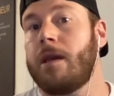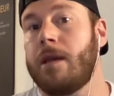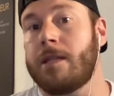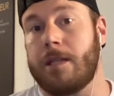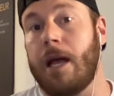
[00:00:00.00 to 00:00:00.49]

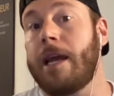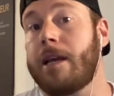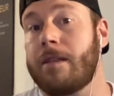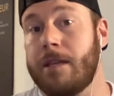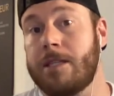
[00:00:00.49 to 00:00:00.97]
It's
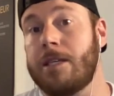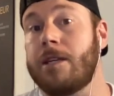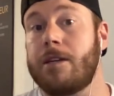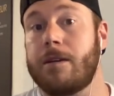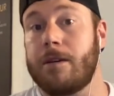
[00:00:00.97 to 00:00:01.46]
like this
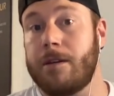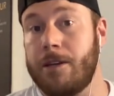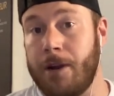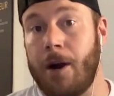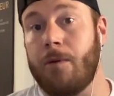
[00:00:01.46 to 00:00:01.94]
in
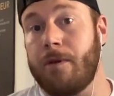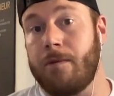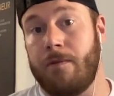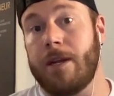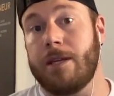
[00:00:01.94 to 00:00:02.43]
your health
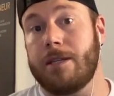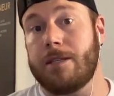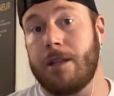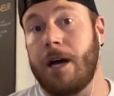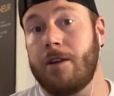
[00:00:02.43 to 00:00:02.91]
and
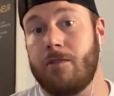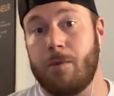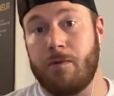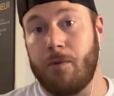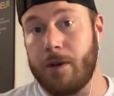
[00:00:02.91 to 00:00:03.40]
fitness. A lot of you,
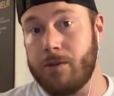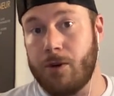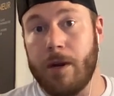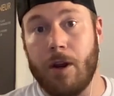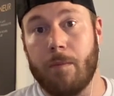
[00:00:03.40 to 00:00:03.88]
before you
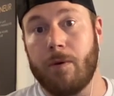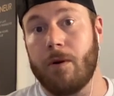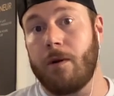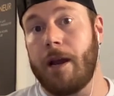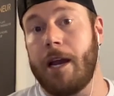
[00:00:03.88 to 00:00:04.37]
joined our
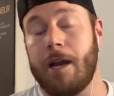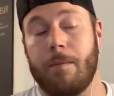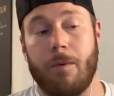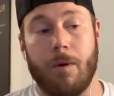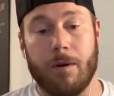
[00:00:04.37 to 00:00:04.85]

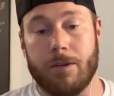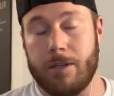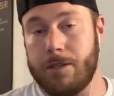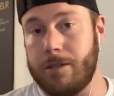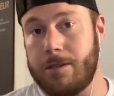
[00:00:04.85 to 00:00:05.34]
program or
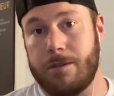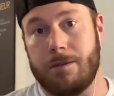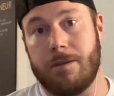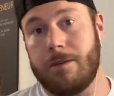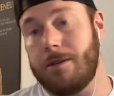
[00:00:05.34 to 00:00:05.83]
just,
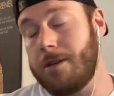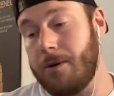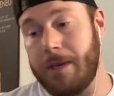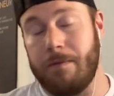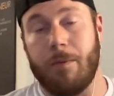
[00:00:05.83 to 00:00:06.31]

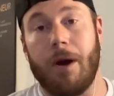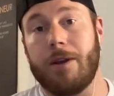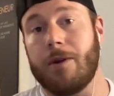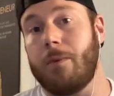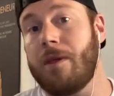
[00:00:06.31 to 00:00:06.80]
even while
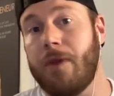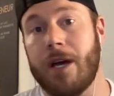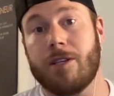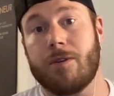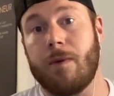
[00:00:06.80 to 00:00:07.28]
you're with
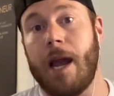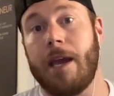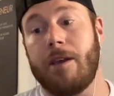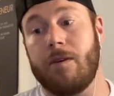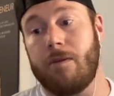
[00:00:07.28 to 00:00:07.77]
us,
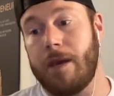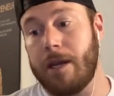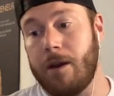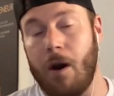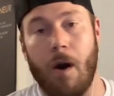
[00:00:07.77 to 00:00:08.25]
right? You
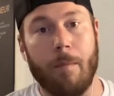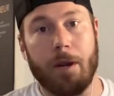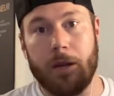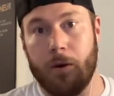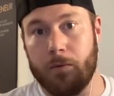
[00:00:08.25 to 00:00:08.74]
think, oh, I'm
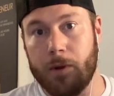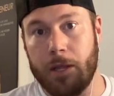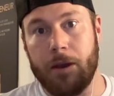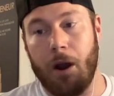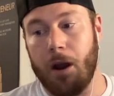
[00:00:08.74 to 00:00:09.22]
going to go
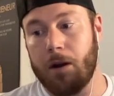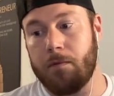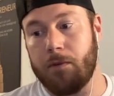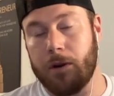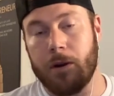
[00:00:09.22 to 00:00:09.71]
really
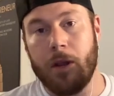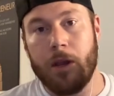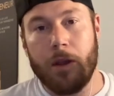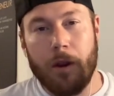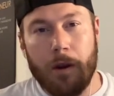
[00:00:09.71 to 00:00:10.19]
hard for
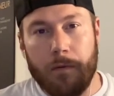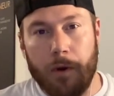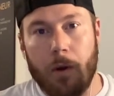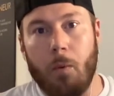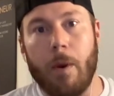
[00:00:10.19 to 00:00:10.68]

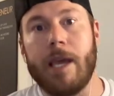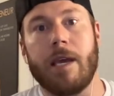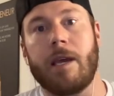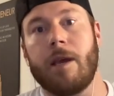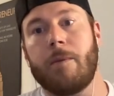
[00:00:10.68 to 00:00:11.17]
a
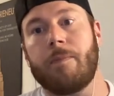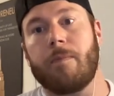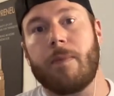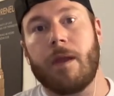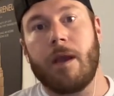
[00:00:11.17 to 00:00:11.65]
week
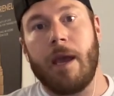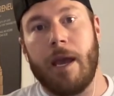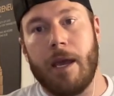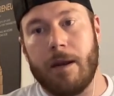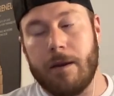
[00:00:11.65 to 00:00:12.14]

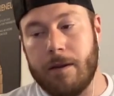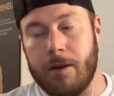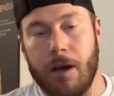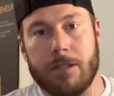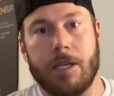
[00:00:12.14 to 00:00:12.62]
and,
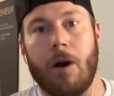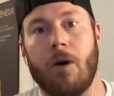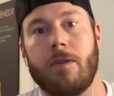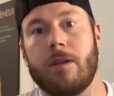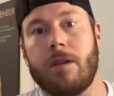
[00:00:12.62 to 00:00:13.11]
I'll see
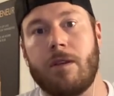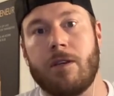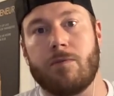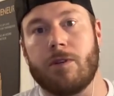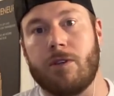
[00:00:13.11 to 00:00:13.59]
all
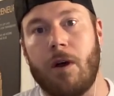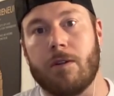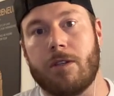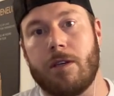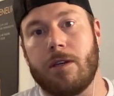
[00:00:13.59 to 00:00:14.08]
these
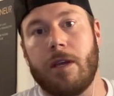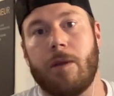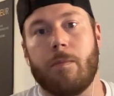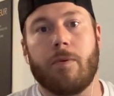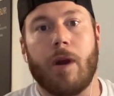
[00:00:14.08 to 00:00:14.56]
results
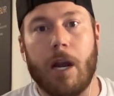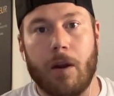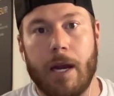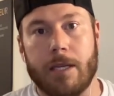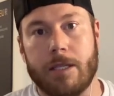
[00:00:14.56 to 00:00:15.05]
and
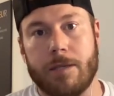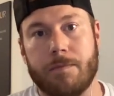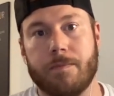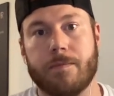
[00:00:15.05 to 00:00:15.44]
progress.